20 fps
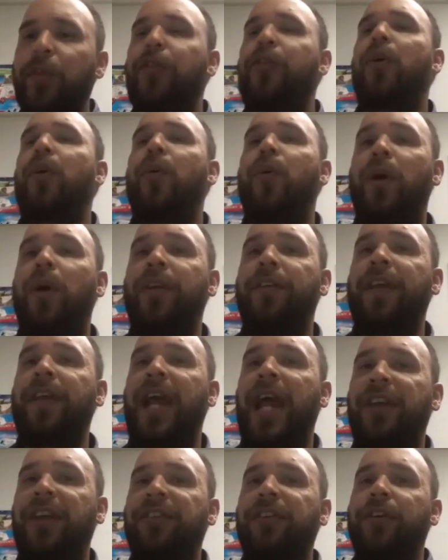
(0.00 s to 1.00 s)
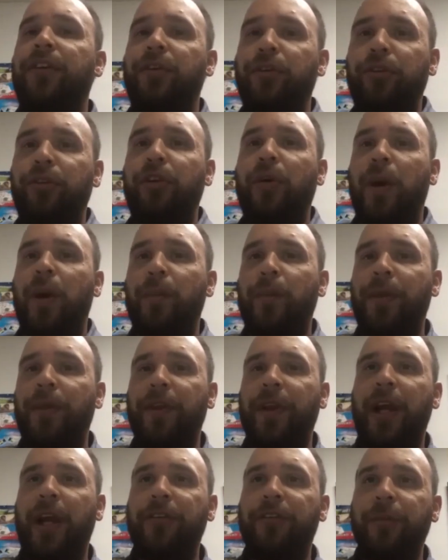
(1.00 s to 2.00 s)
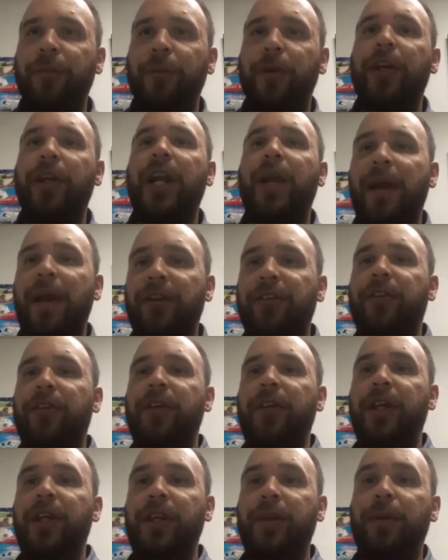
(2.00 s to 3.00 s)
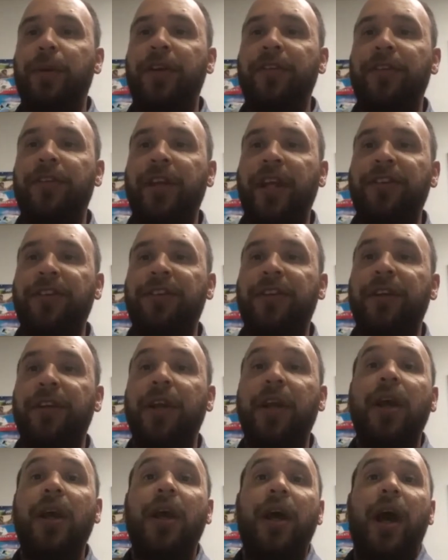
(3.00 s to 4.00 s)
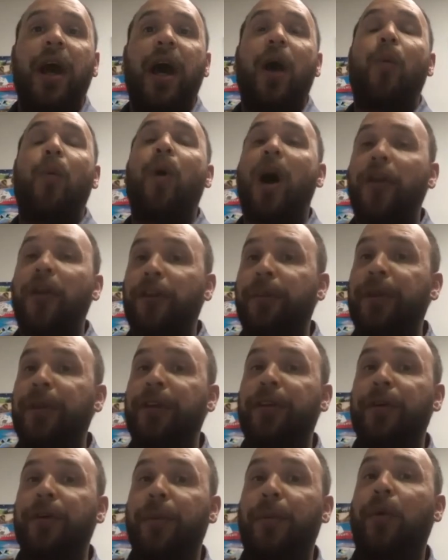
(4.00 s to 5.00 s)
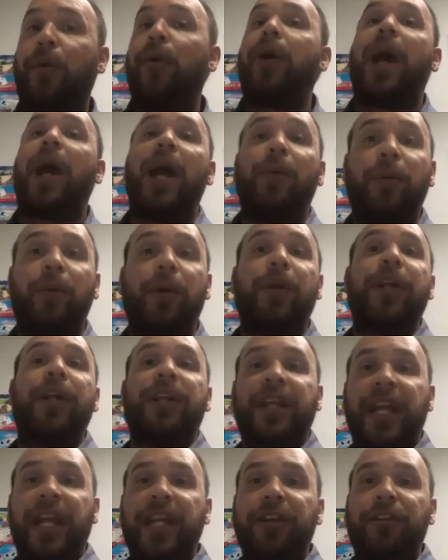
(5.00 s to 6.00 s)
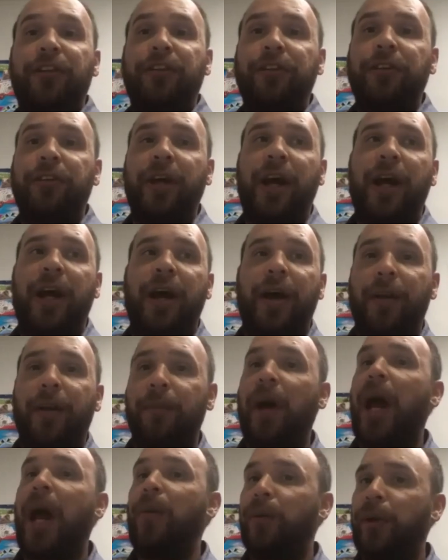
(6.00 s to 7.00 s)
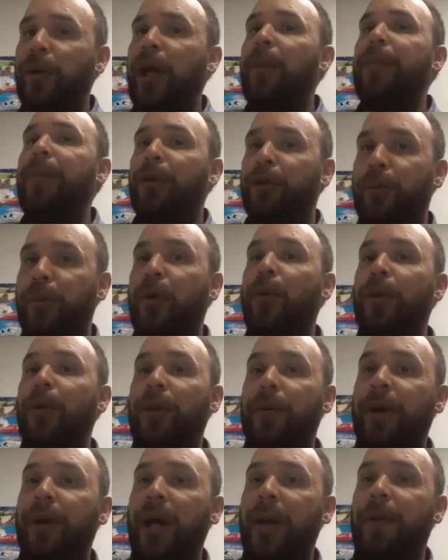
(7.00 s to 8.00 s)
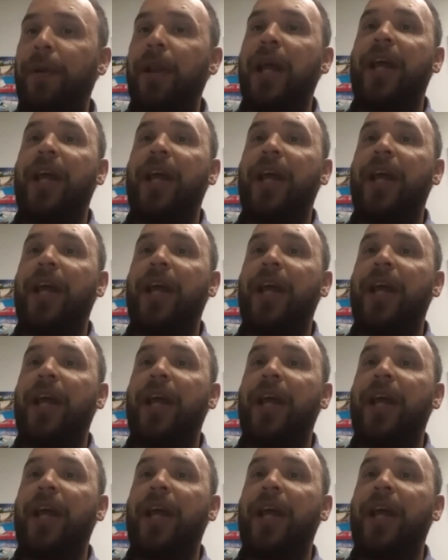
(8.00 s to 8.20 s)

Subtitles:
So once I actually do show up with the customer and I'm actually in the presentation, while they're building rapport, I will engage. I will help build rapport with the rep.